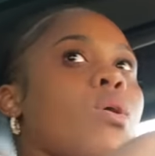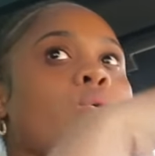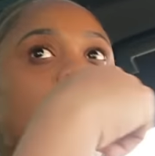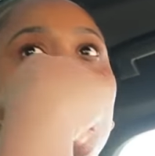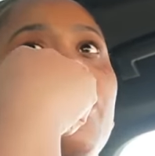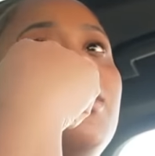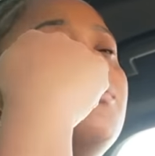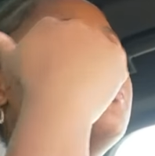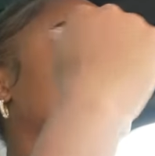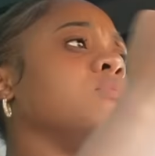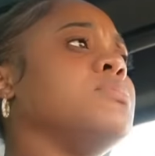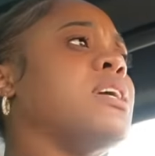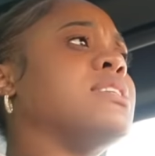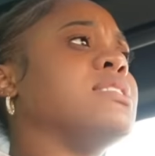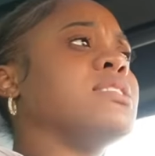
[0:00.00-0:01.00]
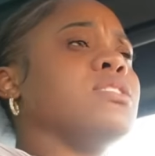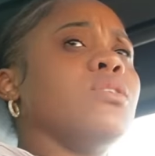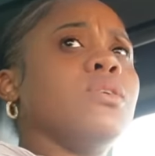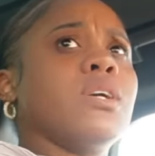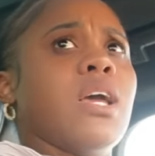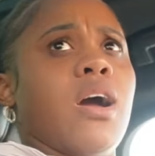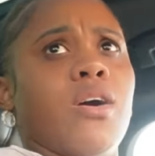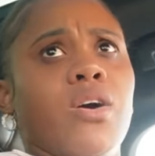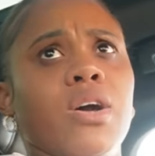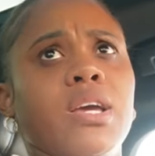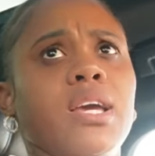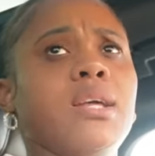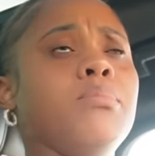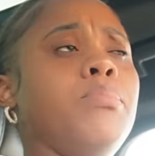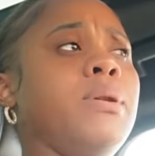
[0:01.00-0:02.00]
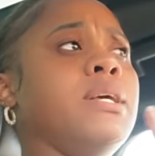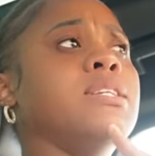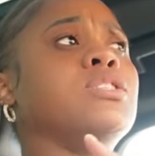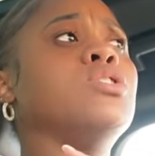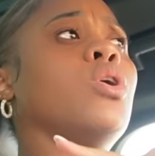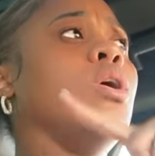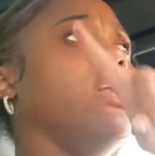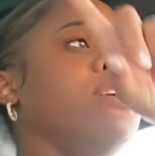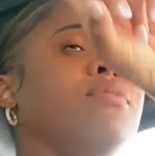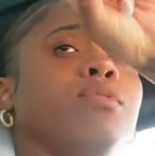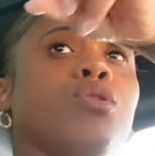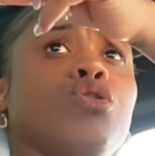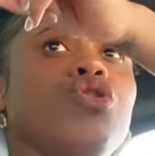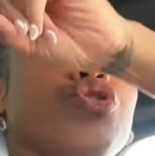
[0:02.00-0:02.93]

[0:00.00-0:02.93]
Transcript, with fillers: On the early for gymnastics on the can go in, please don't leave on a